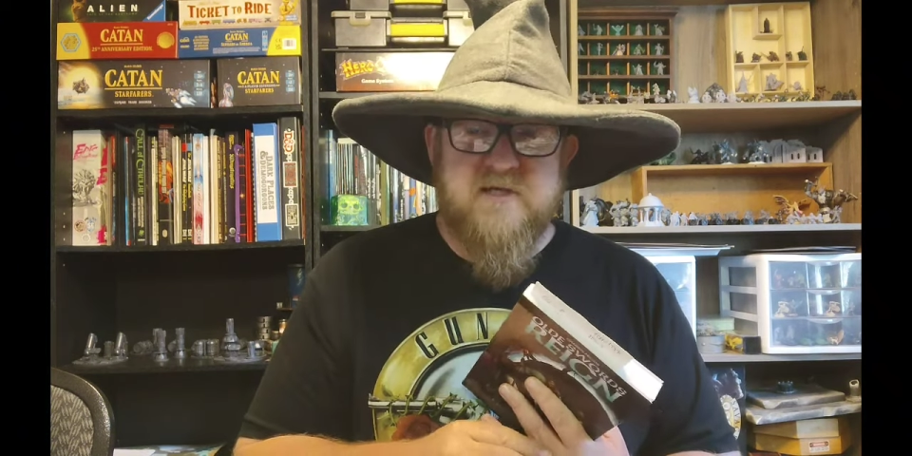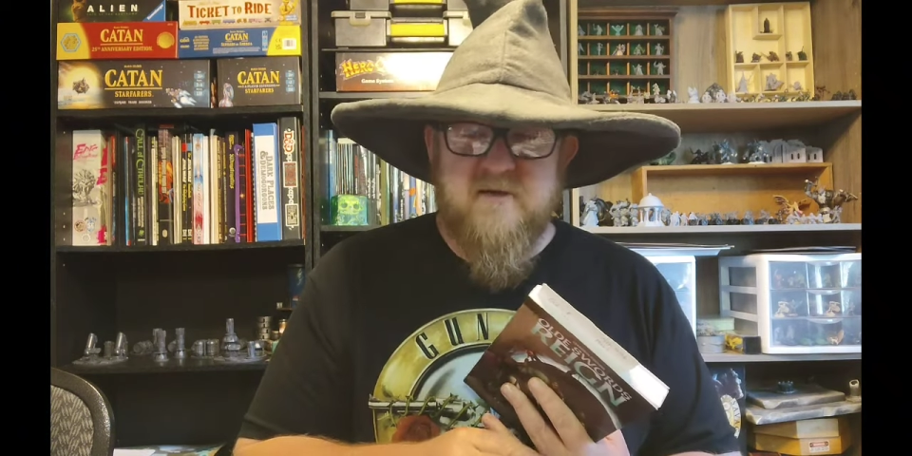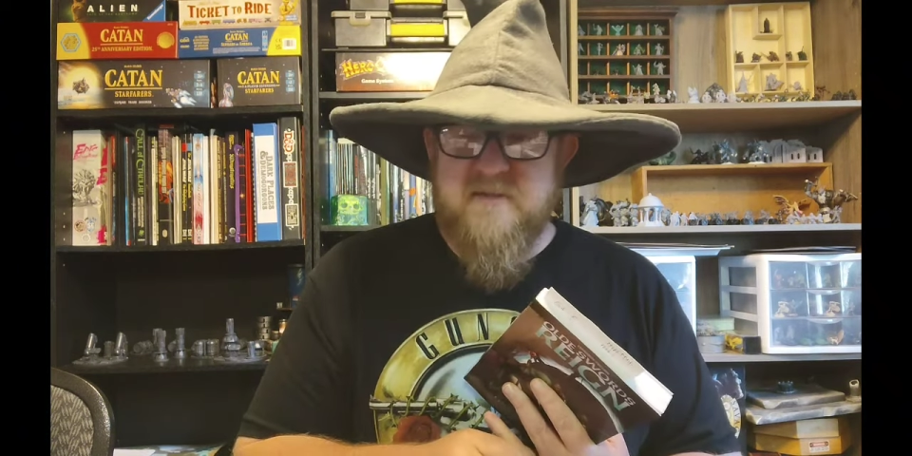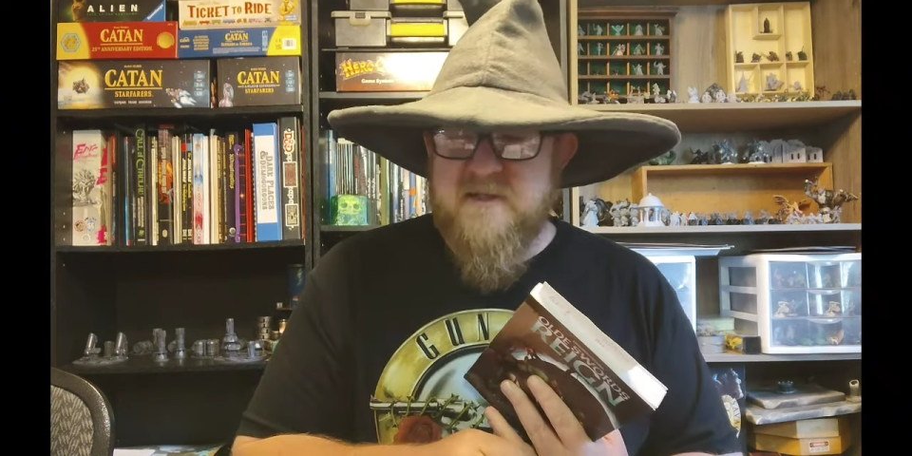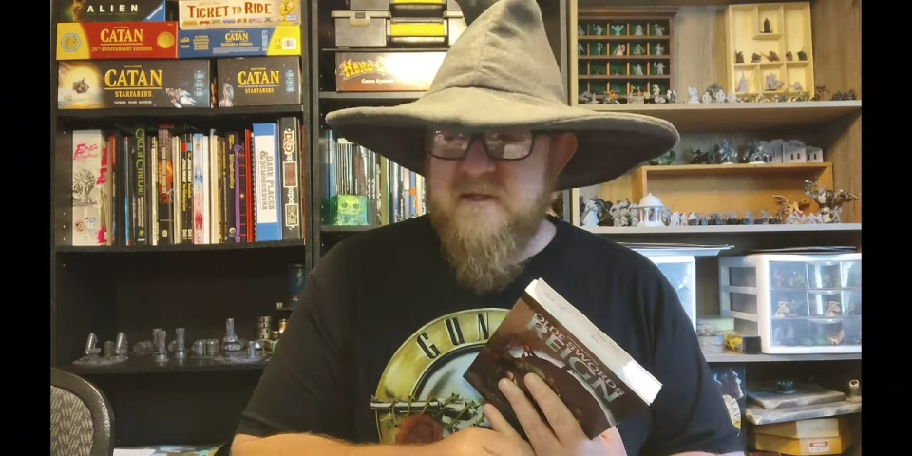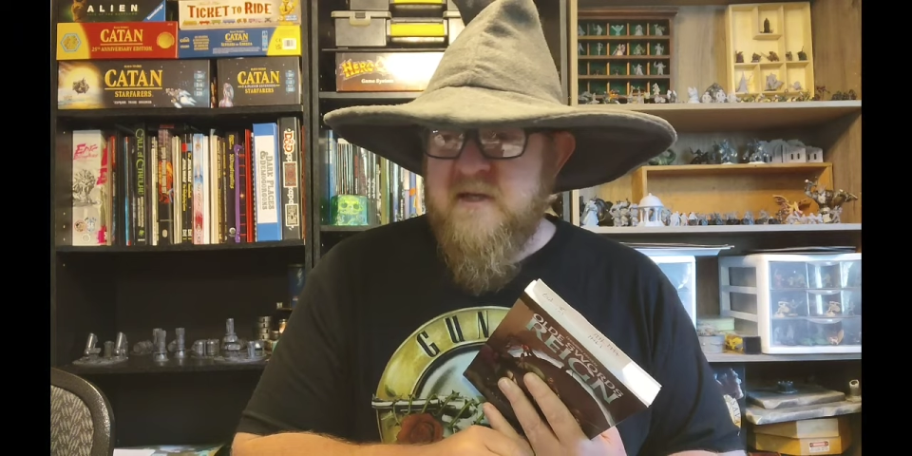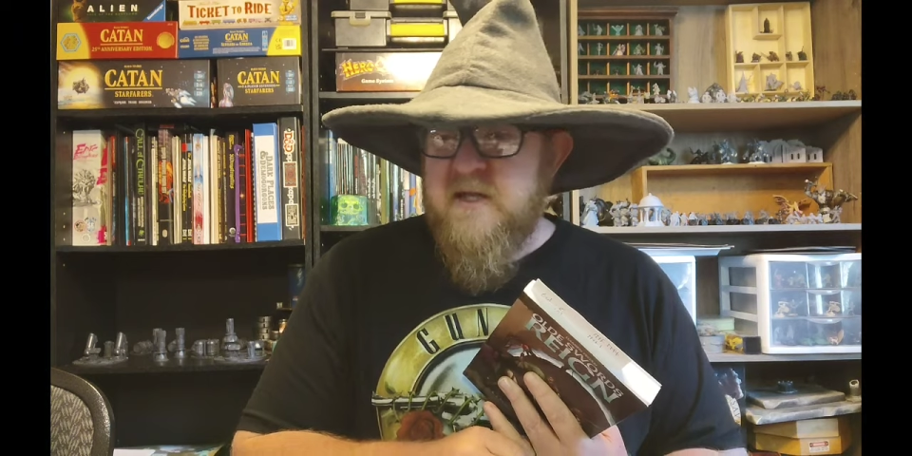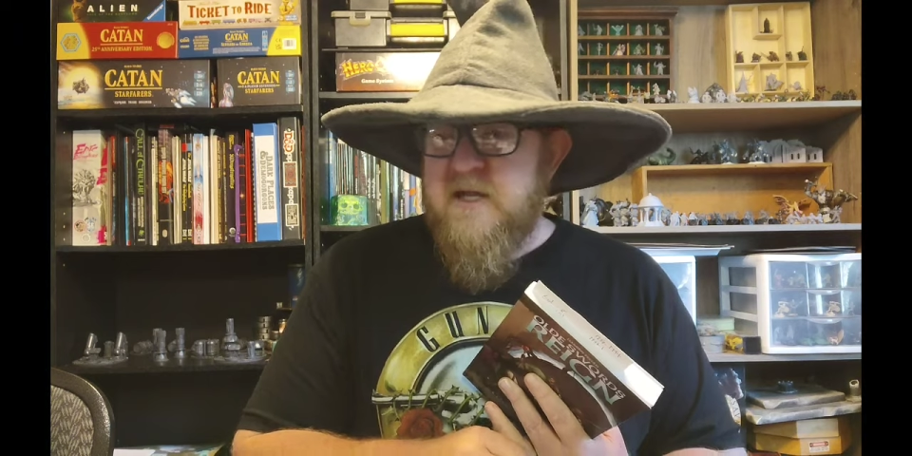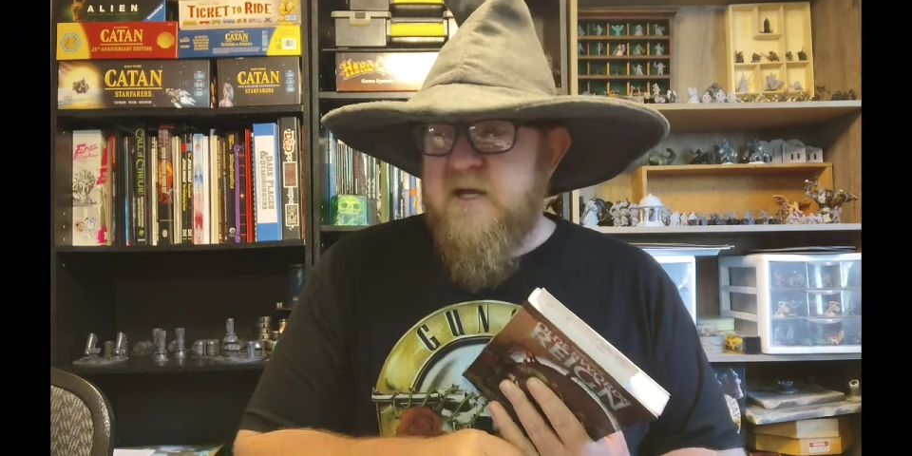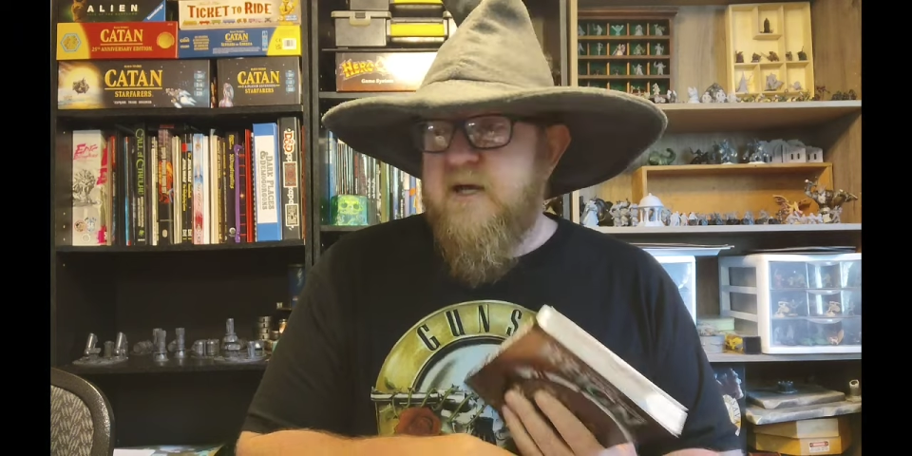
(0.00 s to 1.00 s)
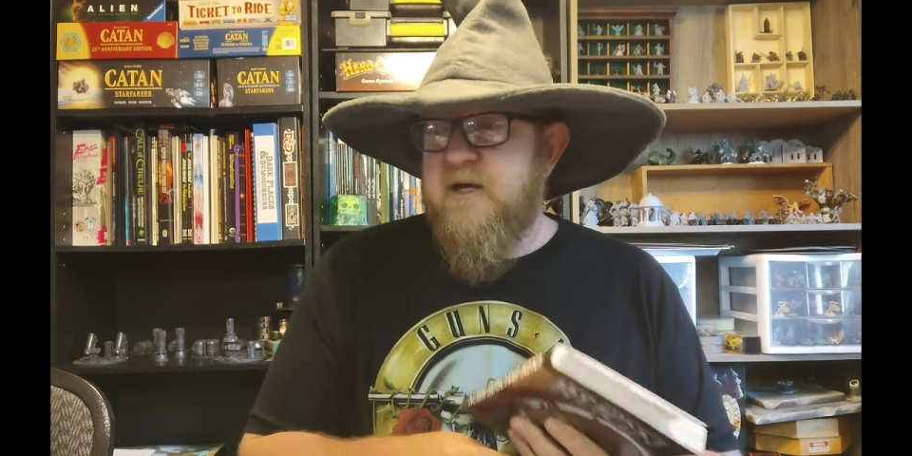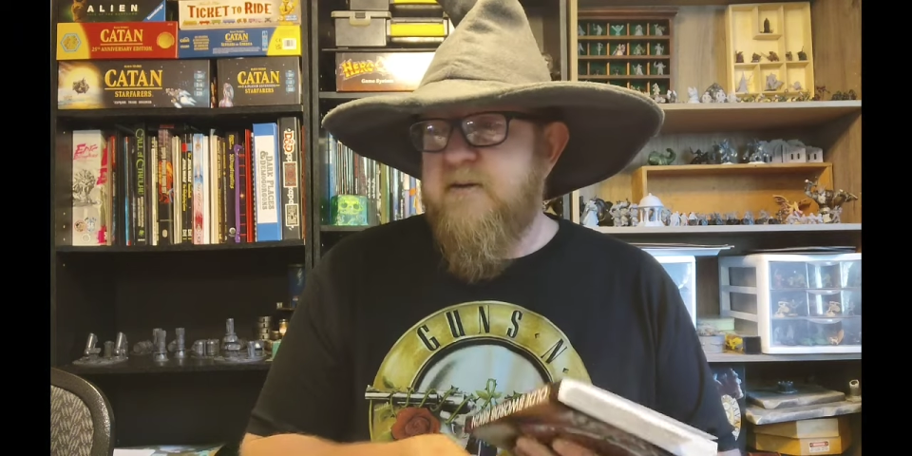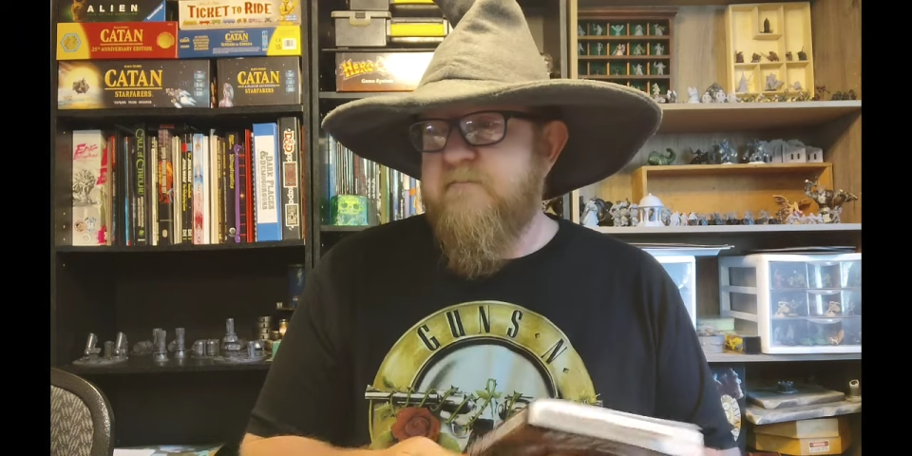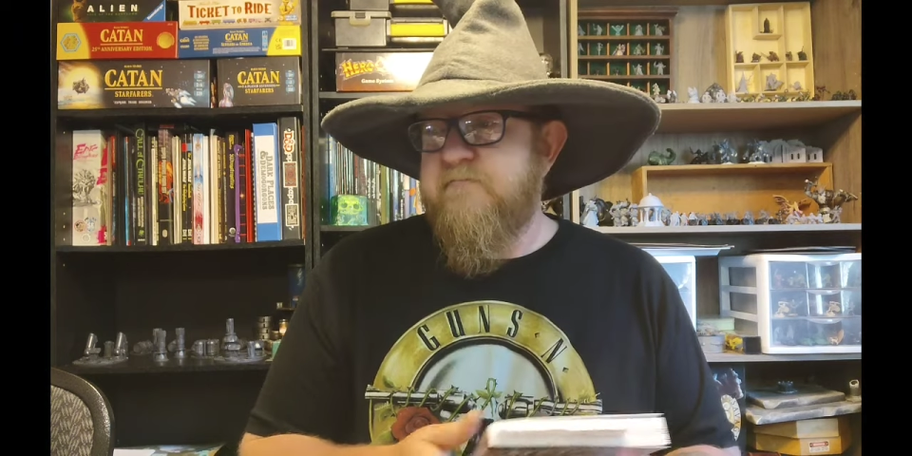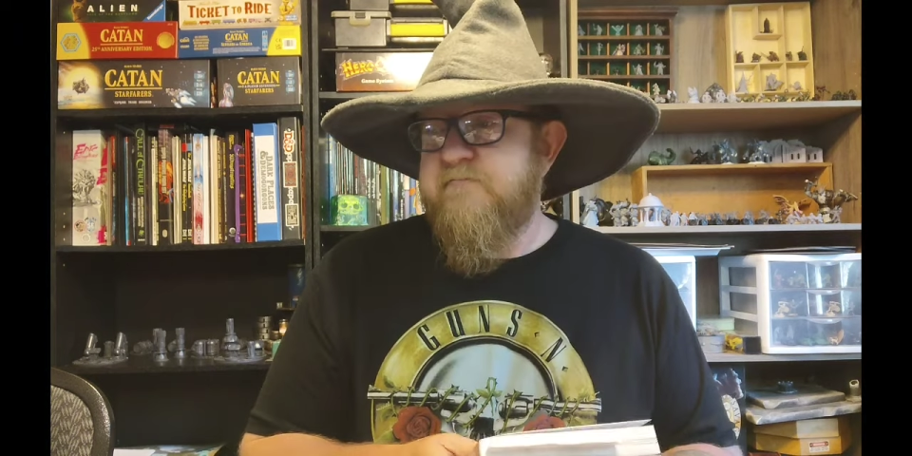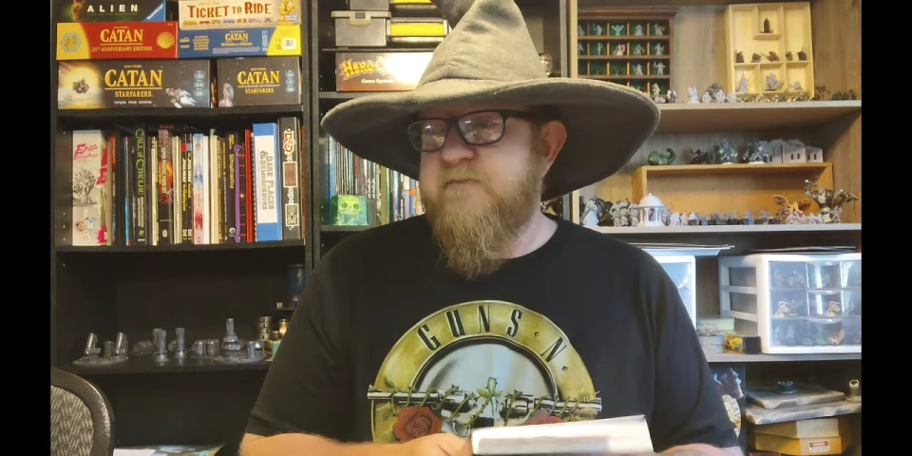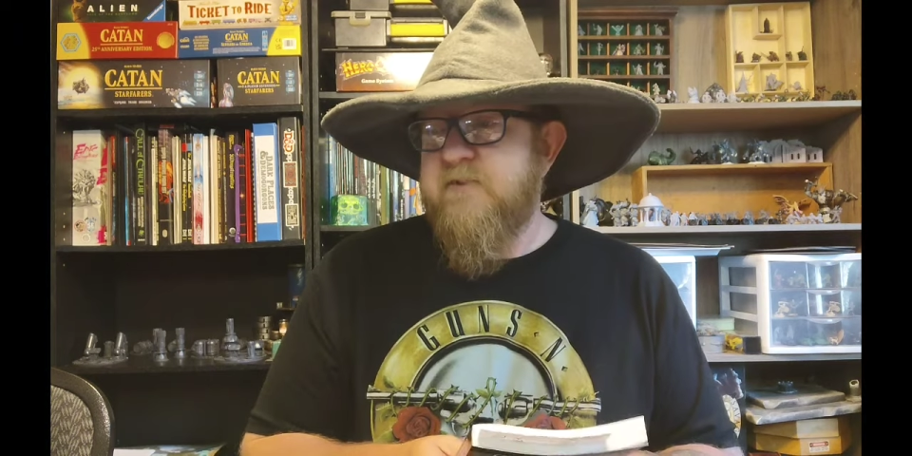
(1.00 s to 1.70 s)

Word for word: coming. Um,